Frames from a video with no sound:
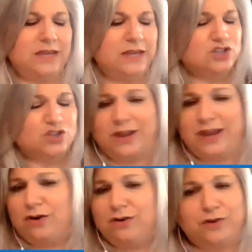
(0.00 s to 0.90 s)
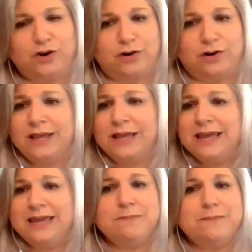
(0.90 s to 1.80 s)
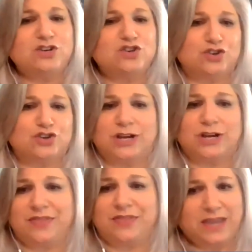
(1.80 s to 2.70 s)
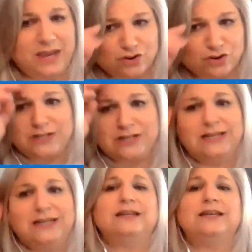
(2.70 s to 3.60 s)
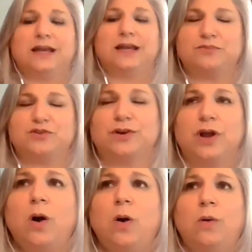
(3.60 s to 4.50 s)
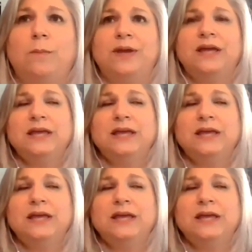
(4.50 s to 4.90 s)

He took care of her. He made sure she got the care she needed. He kept her at home.